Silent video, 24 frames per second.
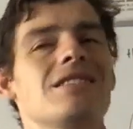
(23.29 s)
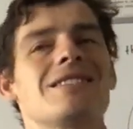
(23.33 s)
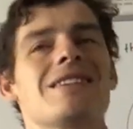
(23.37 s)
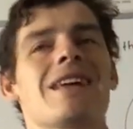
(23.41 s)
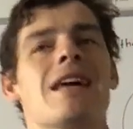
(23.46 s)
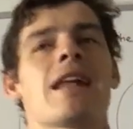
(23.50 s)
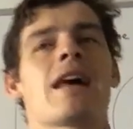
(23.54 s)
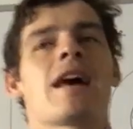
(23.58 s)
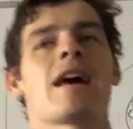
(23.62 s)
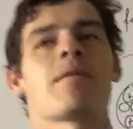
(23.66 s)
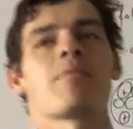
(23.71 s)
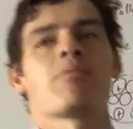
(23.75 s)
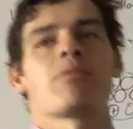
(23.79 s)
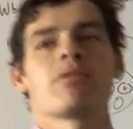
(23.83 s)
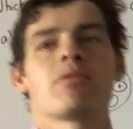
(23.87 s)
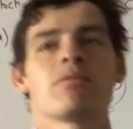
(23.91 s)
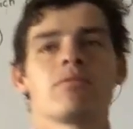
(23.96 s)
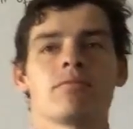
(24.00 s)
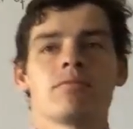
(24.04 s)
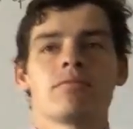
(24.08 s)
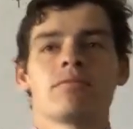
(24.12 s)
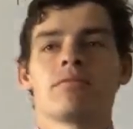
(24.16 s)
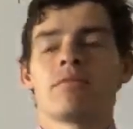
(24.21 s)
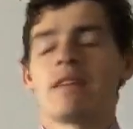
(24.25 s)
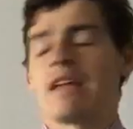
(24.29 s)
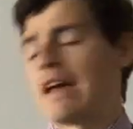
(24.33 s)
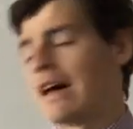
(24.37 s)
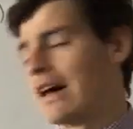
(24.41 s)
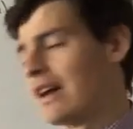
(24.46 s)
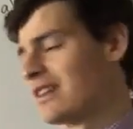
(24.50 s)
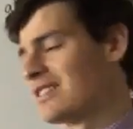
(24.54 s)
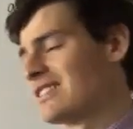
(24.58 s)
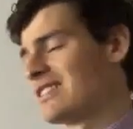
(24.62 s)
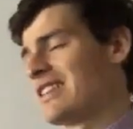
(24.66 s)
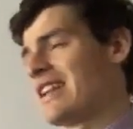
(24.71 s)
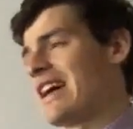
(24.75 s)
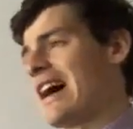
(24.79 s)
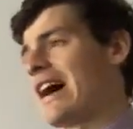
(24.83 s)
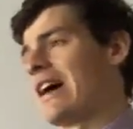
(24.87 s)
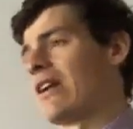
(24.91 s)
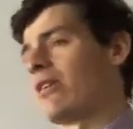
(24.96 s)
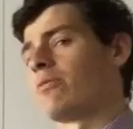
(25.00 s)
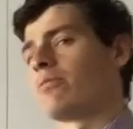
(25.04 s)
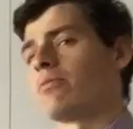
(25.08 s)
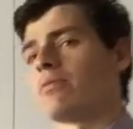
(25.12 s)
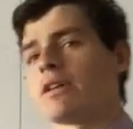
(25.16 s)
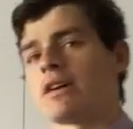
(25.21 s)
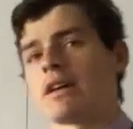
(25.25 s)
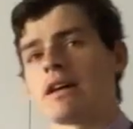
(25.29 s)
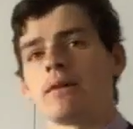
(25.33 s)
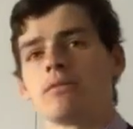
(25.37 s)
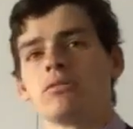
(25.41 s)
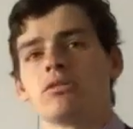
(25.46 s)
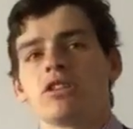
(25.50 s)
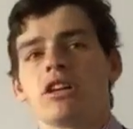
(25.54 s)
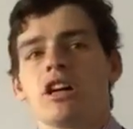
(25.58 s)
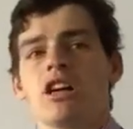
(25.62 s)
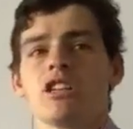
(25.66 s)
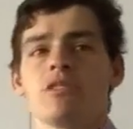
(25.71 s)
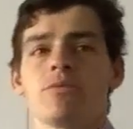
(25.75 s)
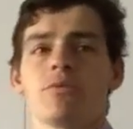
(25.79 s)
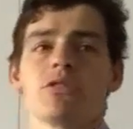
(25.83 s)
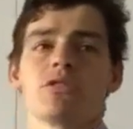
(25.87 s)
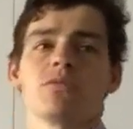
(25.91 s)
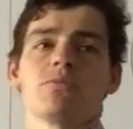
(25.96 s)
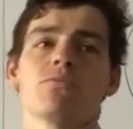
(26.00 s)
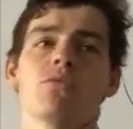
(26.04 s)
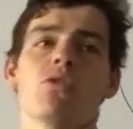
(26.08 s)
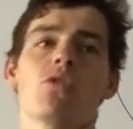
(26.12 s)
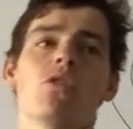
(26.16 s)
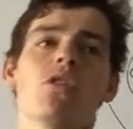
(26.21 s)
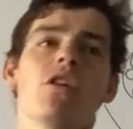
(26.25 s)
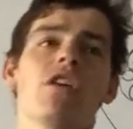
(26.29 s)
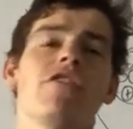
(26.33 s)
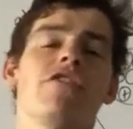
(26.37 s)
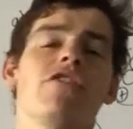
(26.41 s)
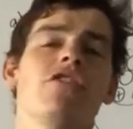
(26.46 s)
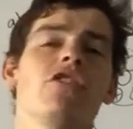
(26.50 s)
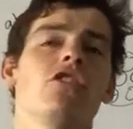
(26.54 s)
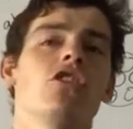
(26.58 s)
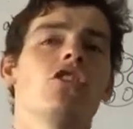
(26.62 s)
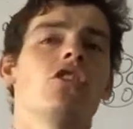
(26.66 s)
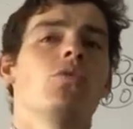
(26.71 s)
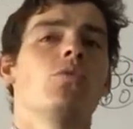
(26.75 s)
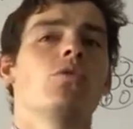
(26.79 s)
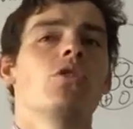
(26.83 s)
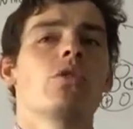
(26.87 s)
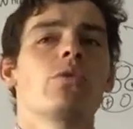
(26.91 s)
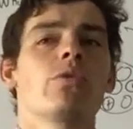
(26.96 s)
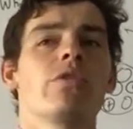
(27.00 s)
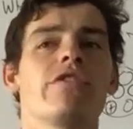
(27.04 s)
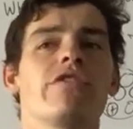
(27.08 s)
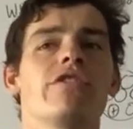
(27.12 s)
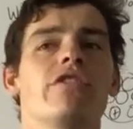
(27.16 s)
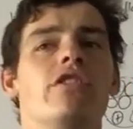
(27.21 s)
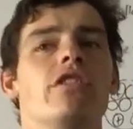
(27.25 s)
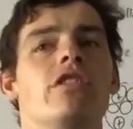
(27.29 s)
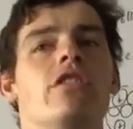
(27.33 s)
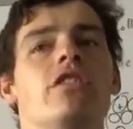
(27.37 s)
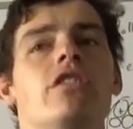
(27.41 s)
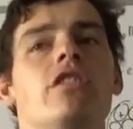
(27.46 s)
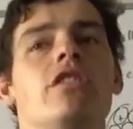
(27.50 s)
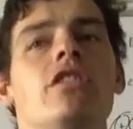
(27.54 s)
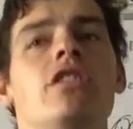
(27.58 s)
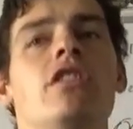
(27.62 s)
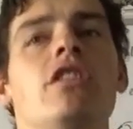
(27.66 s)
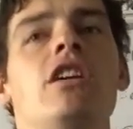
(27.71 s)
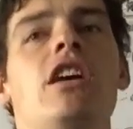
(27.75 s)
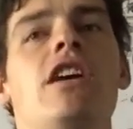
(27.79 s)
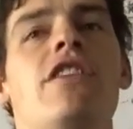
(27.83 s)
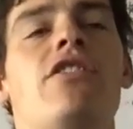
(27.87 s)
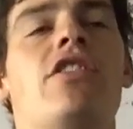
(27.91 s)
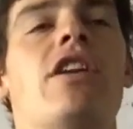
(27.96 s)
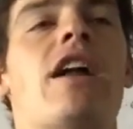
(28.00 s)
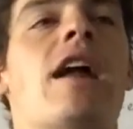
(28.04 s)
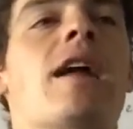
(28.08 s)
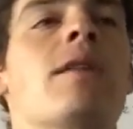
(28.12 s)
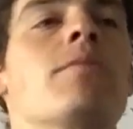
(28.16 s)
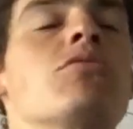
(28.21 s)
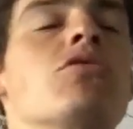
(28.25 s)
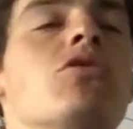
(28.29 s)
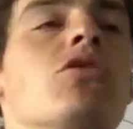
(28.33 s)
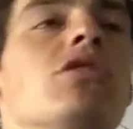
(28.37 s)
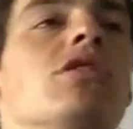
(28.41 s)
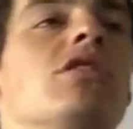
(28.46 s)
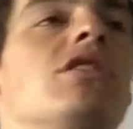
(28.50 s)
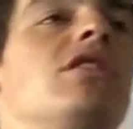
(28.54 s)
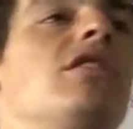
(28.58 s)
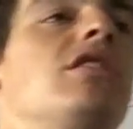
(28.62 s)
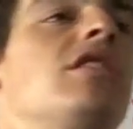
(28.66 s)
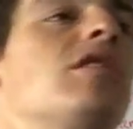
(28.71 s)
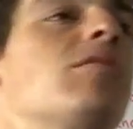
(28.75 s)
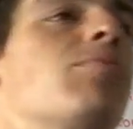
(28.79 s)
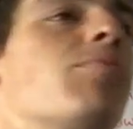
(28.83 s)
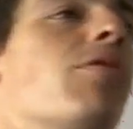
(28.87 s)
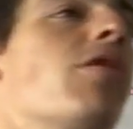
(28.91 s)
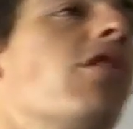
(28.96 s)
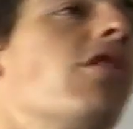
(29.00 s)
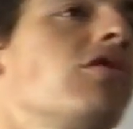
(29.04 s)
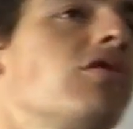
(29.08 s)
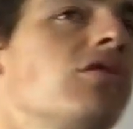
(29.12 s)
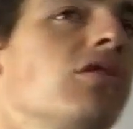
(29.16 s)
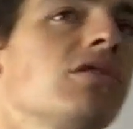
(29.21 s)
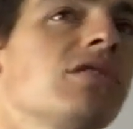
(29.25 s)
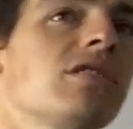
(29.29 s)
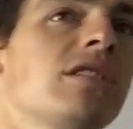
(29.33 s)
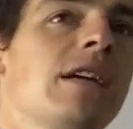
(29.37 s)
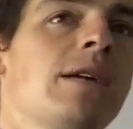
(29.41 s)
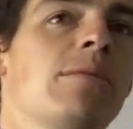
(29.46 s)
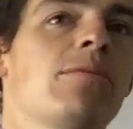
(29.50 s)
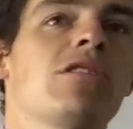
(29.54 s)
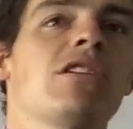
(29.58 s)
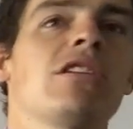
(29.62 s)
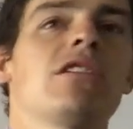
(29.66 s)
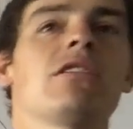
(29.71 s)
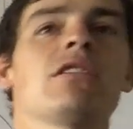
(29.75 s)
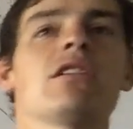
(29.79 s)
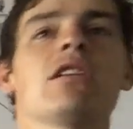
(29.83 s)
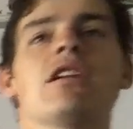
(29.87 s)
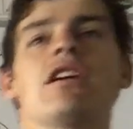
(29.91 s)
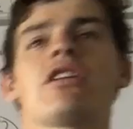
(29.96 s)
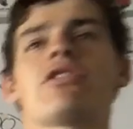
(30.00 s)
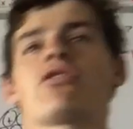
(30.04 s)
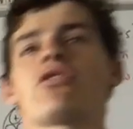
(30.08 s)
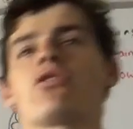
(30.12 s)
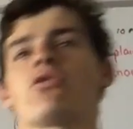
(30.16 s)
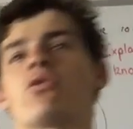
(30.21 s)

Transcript: that happen? How does an atom become charged? Because more often than not, what do we find? If an atom's got 6 protons, how many electrons